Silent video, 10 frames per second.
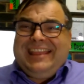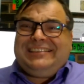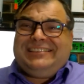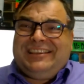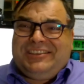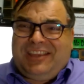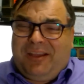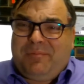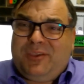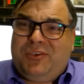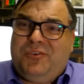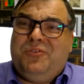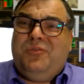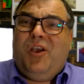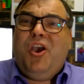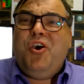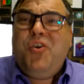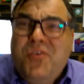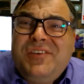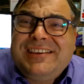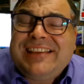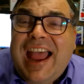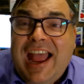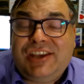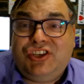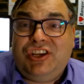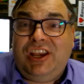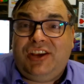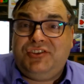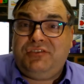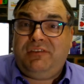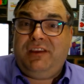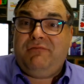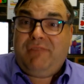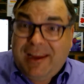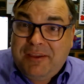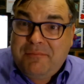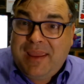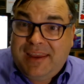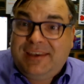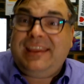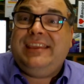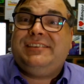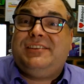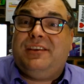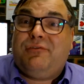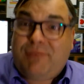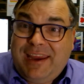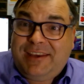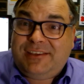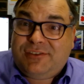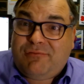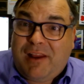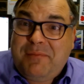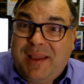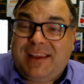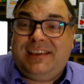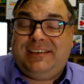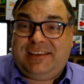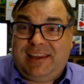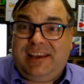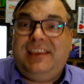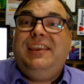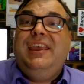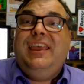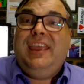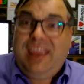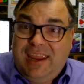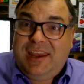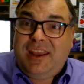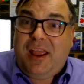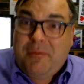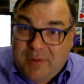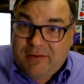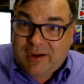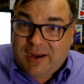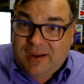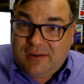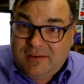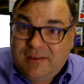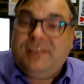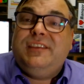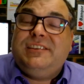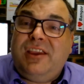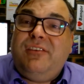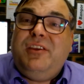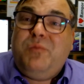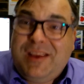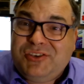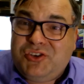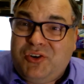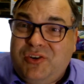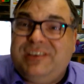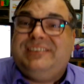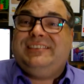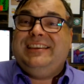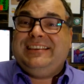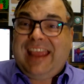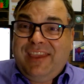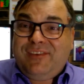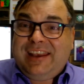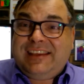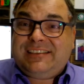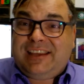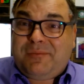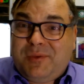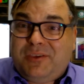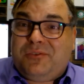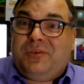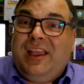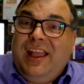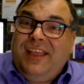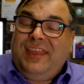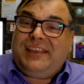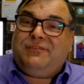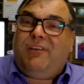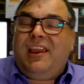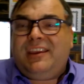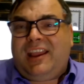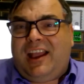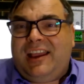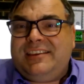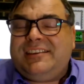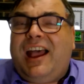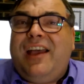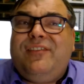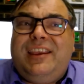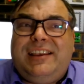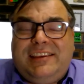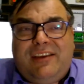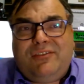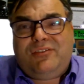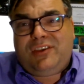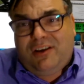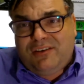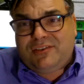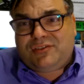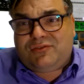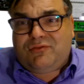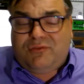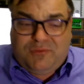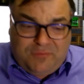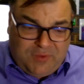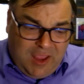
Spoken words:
SW. Who does Archie Luxury recommend is the greatest grey market dealer in America? There's only one choice, David SW. That's right, guys. I've got to tell you the honest truth.